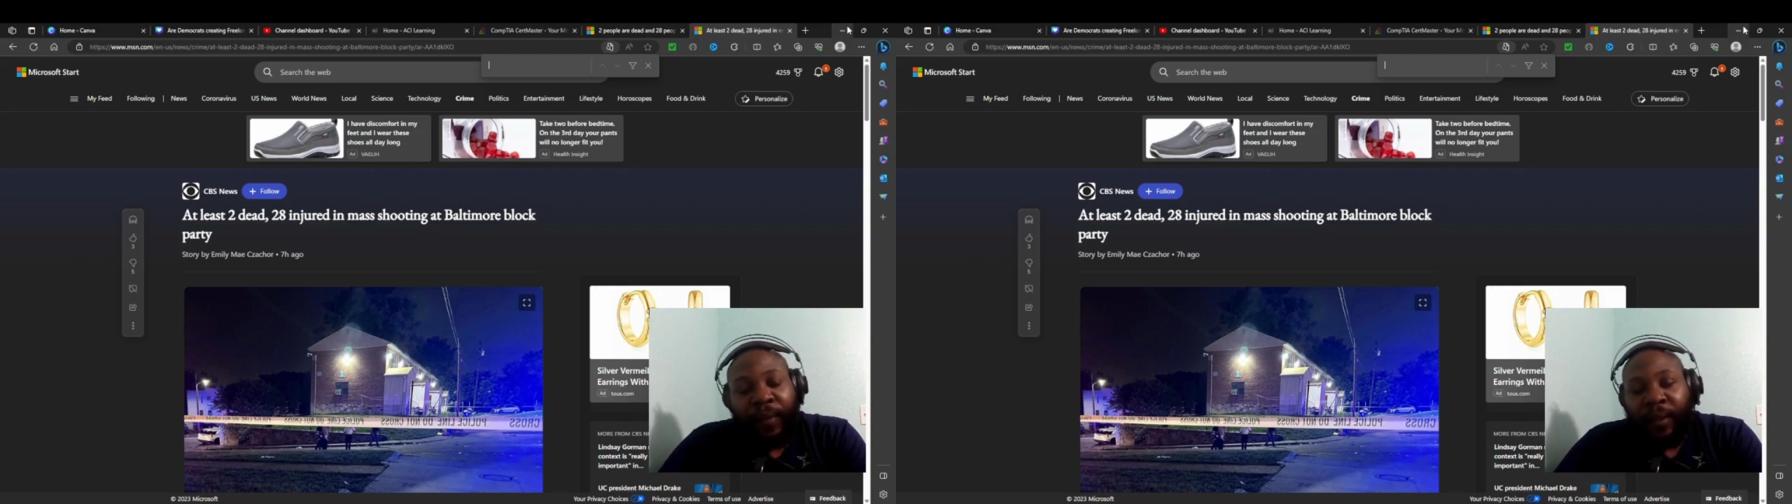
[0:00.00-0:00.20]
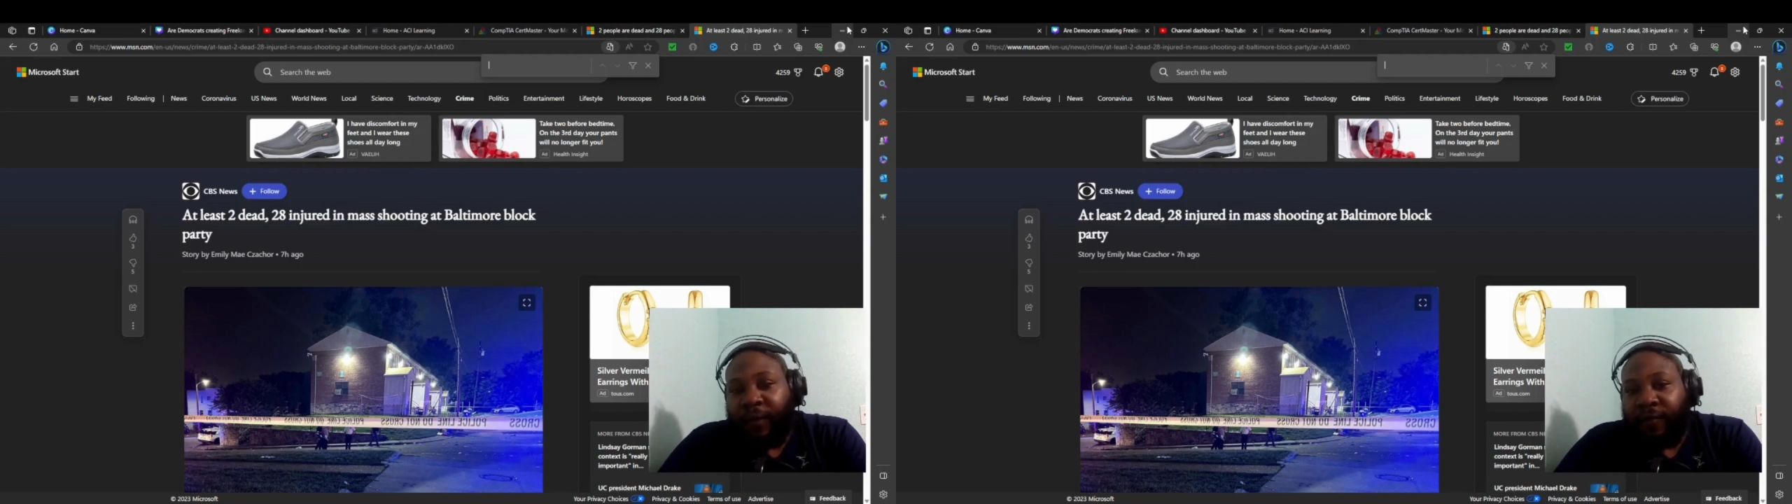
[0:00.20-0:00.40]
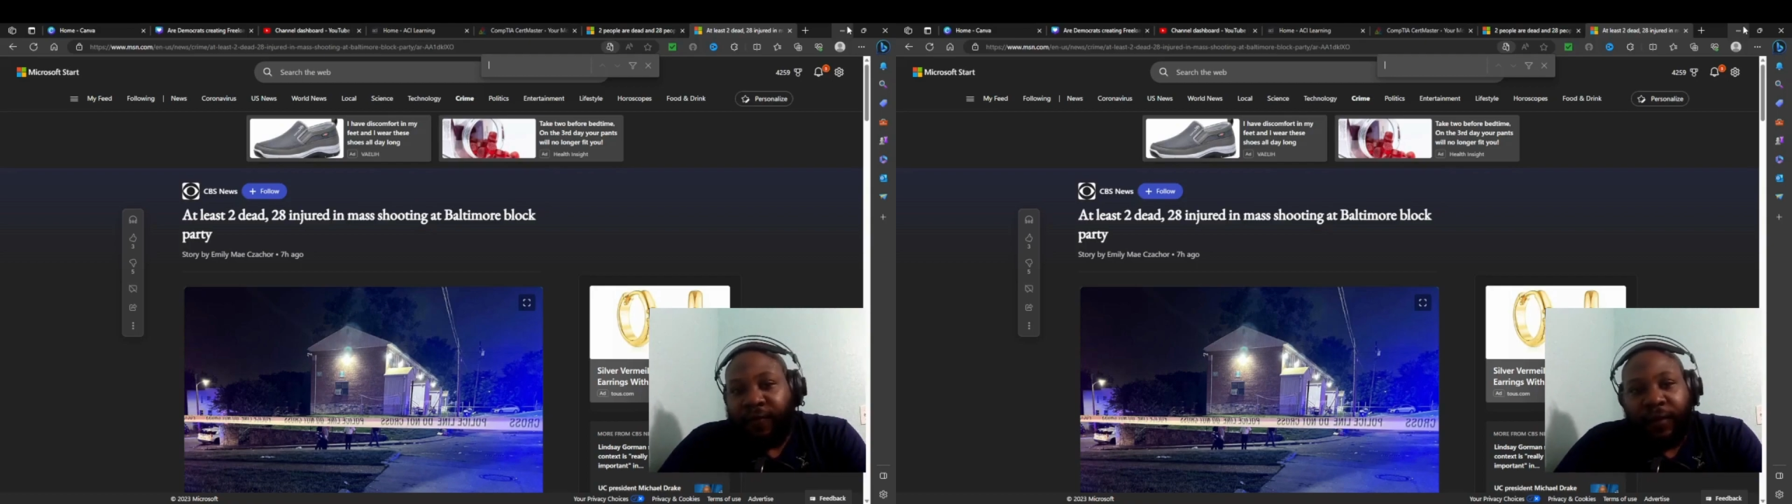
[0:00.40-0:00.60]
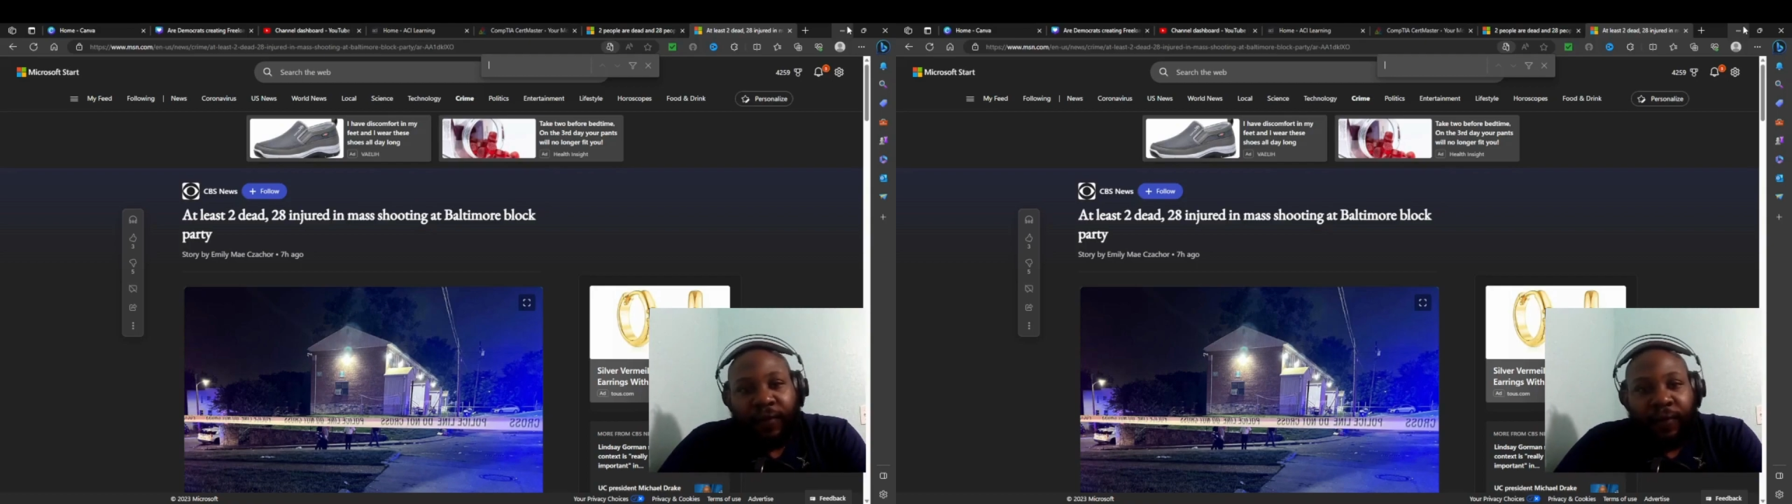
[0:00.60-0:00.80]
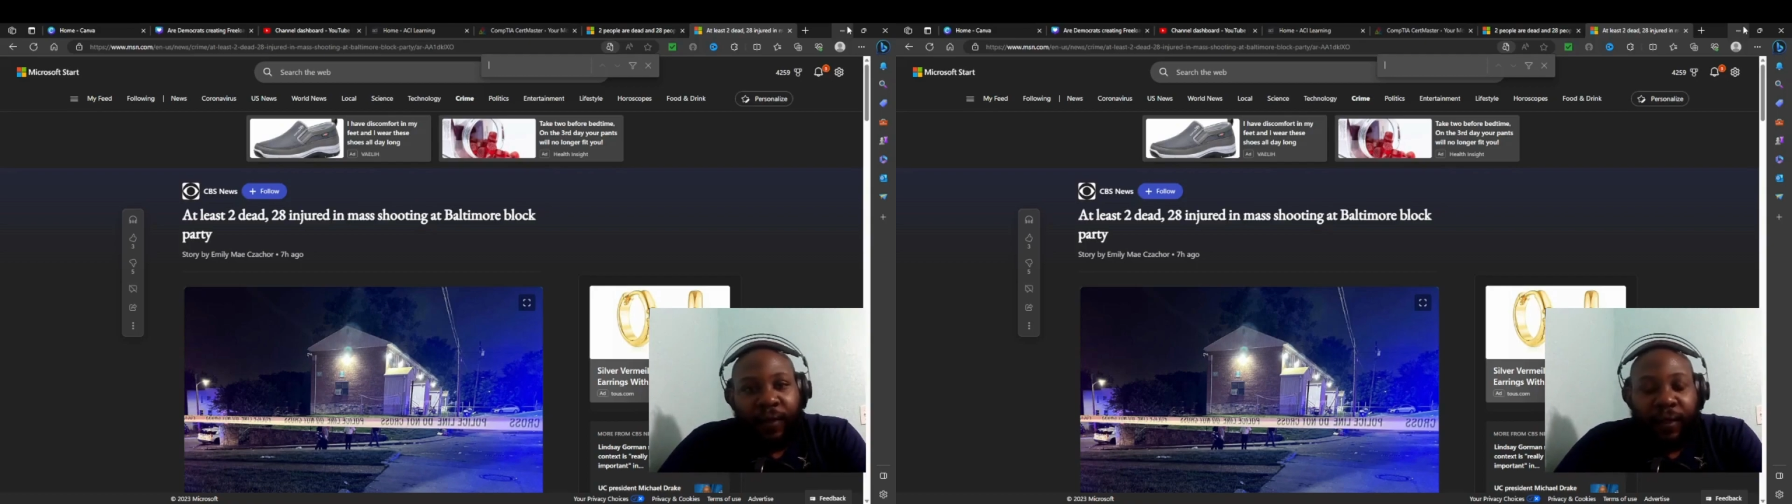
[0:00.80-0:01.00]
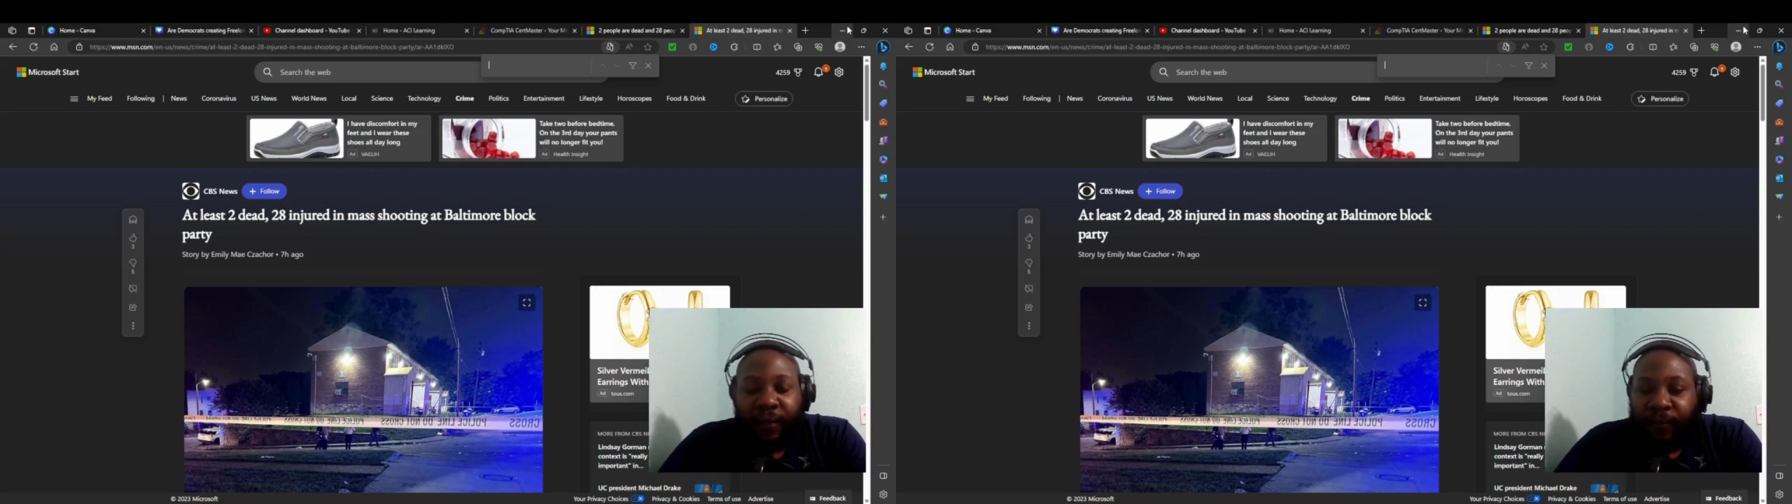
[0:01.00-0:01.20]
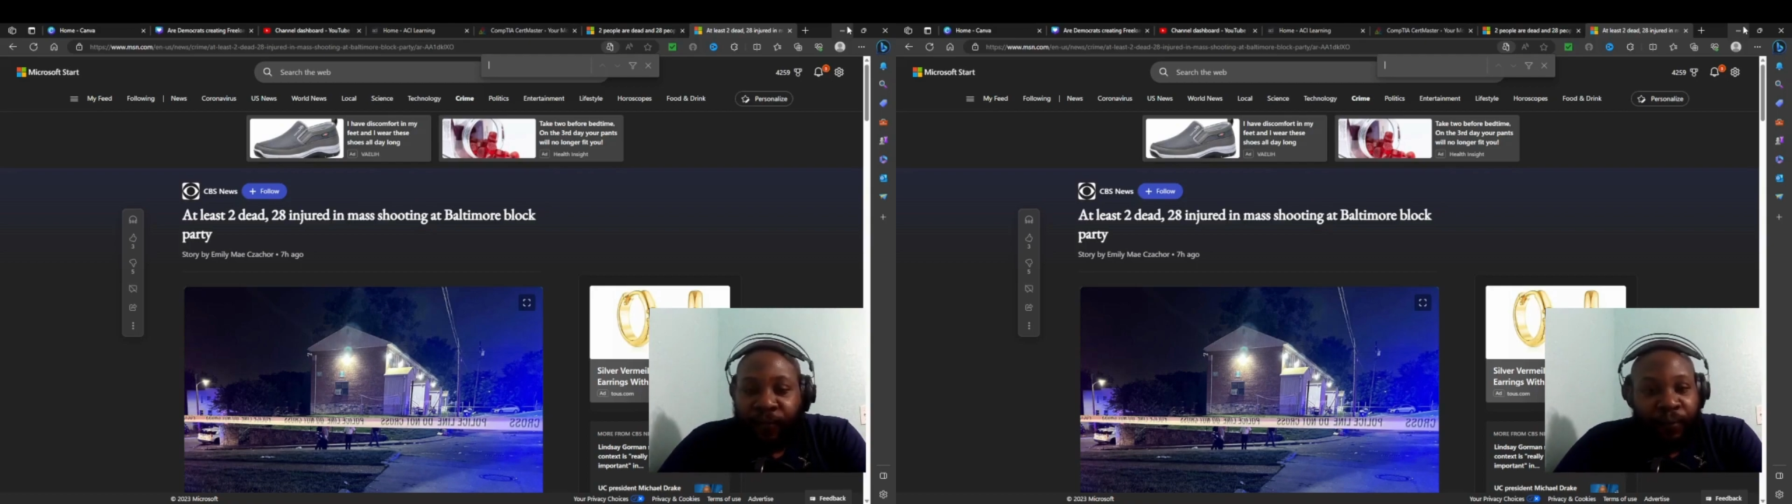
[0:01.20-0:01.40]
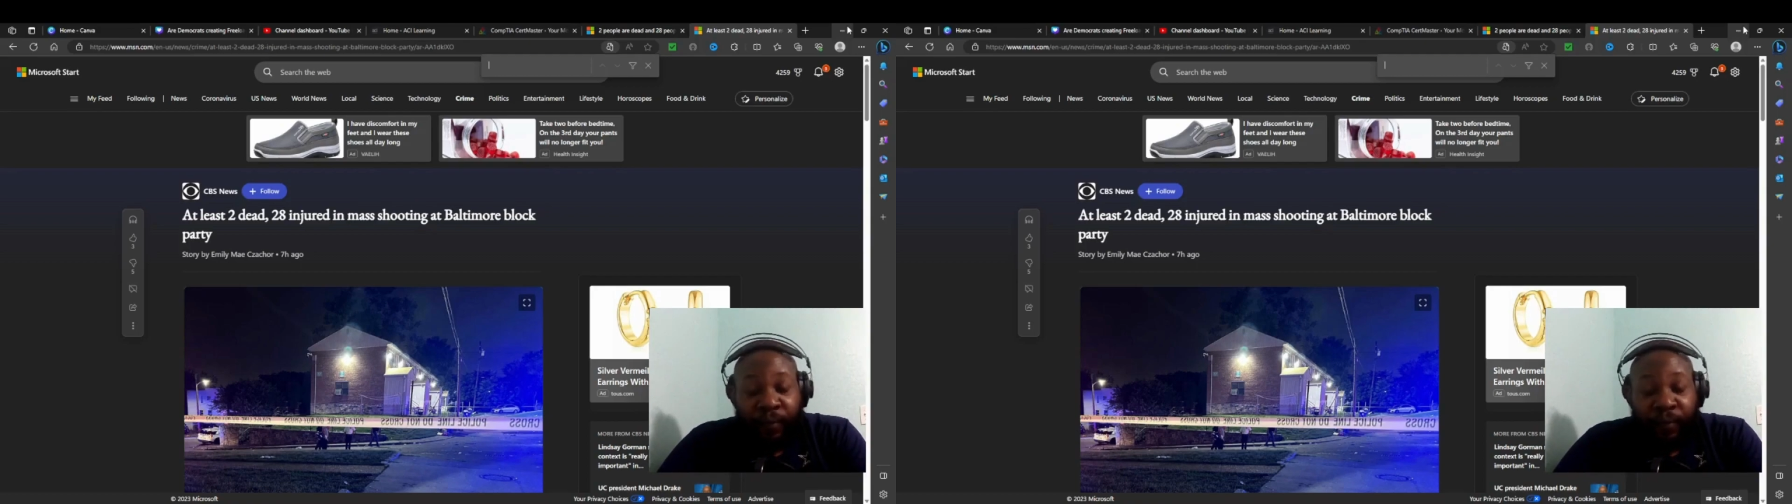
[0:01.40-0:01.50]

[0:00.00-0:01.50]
get frustrated and